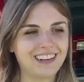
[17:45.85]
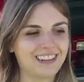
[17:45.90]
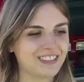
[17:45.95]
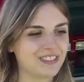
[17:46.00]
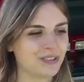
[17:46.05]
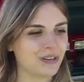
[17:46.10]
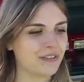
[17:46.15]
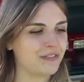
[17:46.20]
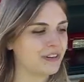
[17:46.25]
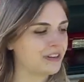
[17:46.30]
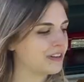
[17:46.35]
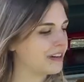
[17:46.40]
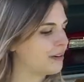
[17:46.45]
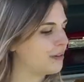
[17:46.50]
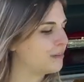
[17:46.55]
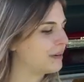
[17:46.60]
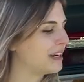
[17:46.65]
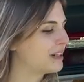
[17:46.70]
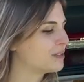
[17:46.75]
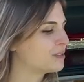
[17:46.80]
So I figured I
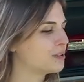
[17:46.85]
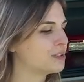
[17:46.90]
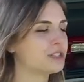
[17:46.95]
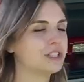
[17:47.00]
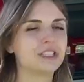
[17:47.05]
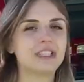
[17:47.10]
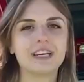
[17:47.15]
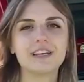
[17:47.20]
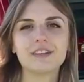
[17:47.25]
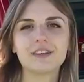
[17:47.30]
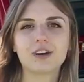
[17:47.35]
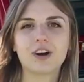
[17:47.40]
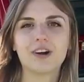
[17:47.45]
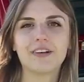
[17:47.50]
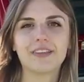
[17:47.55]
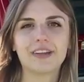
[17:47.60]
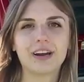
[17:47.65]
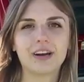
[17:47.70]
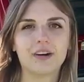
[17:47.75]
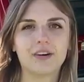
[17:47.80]
might as well just take the car
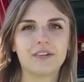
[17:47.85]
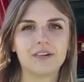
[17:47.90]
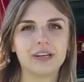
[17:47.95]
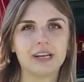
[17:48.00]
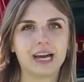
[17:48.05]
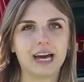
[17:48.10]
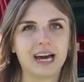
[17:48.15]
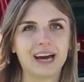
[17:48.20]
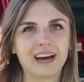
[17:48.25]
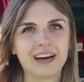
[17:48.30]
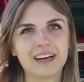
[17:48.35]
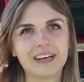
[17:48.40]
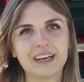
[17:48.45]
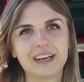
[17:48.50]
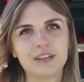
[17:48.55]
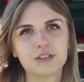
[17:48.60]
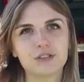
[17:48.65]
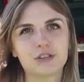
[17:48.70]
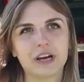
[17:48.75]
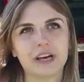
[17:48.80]
that I already had
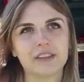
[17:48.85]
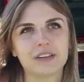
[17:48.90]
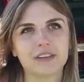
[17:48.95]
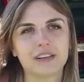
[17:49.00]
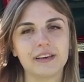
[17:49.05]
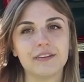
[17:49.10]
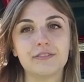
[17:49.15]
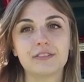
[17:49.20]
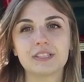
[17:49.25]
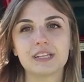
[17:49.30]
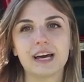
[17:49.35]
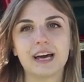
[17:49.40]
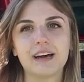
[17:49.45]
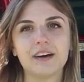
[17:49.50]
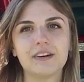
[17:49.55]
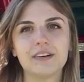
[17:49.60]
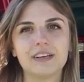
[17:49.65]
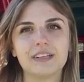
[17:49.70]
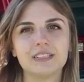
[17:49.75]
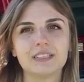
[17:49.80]
and try the
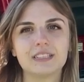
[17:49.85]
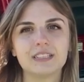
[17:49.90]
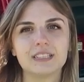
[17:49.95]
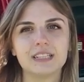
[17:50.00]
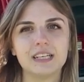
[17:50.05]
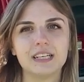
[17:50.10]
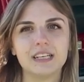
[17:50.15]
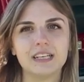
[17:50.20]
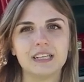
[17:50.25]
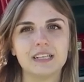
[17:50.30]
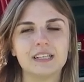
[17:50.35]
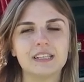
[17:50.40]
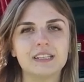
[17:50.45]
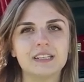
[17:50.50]
lifestyle and see